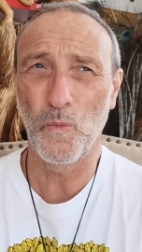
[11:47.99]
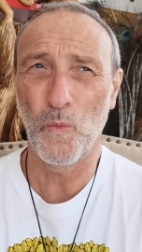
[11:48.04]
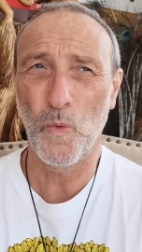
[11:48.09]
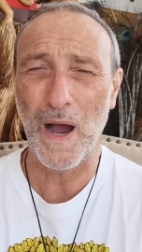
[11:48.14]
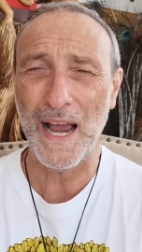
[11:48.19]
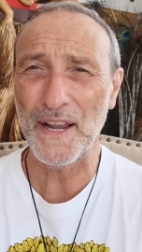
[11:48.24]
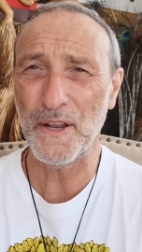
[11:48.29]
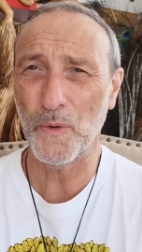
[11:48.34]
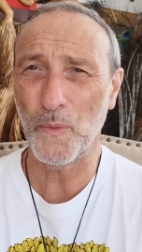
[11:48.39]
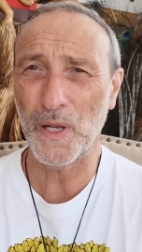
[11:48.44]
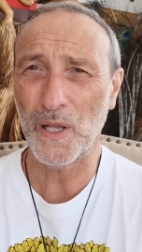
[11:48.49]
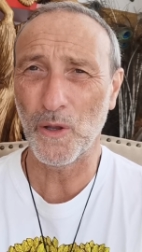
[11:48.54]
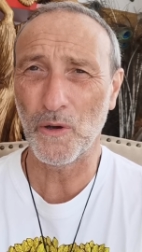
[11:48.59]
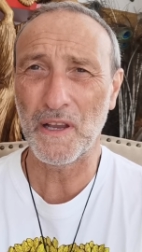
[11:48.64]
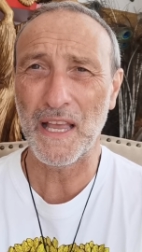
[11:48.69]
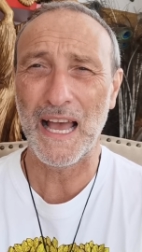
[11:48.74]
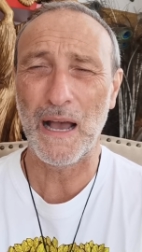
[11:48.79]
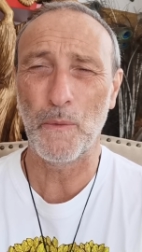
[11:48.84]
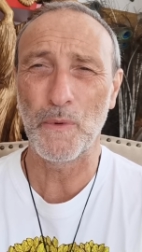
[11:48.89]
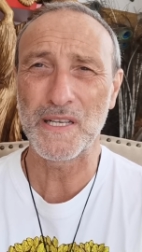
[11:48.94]
Why don't we
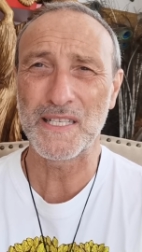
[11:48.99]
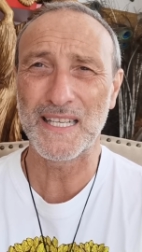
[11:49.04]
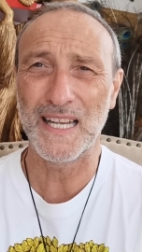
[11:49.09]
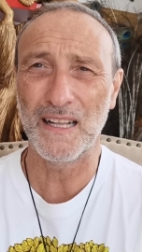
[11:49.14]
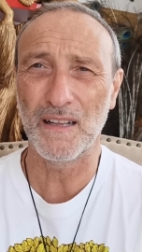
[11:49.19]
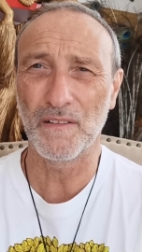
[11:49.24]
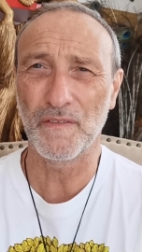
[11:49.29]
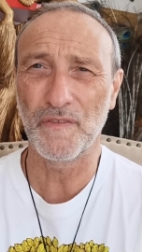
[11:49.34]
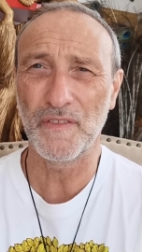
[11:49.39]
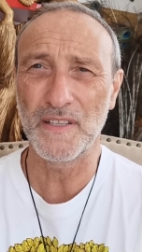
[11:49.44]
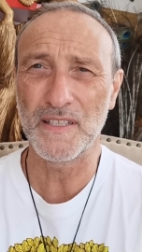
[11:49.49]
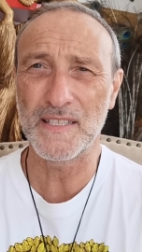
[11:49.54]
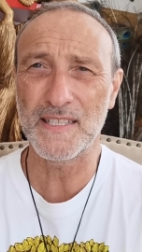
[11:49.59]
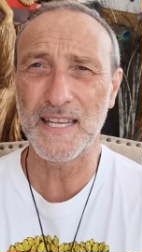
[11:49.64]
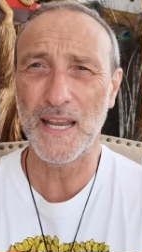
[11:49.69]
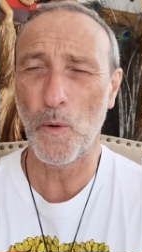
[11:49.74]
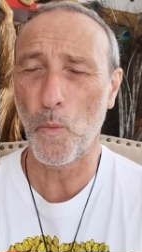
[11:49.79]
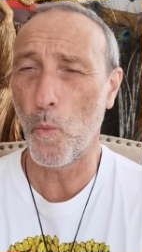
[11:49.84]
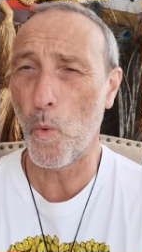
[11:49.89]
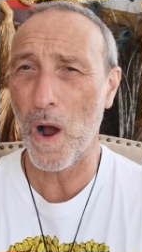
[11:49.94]
look at ourselves and
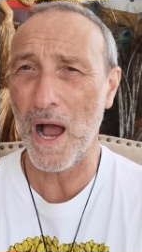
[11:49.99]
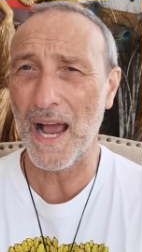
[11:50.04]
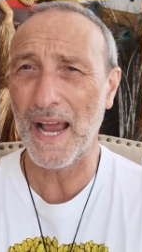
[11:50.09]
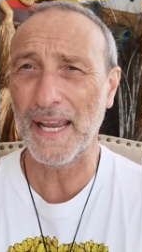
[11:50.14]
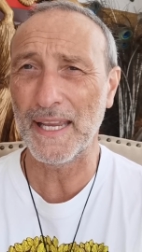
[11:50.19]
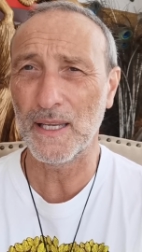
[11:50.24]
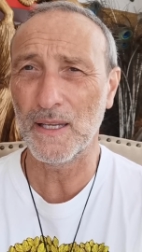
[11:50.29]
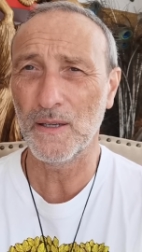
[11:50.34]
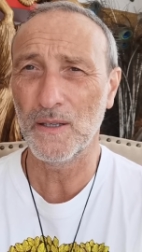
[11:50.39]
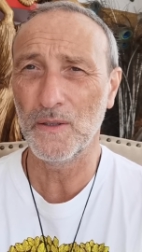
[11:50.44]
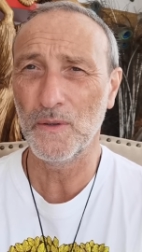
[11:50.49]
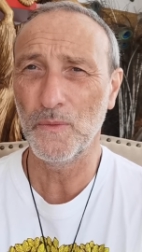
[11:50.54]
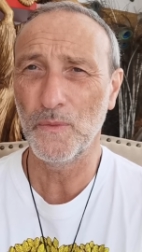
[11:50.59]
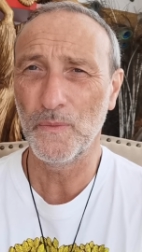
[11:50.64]
say, why?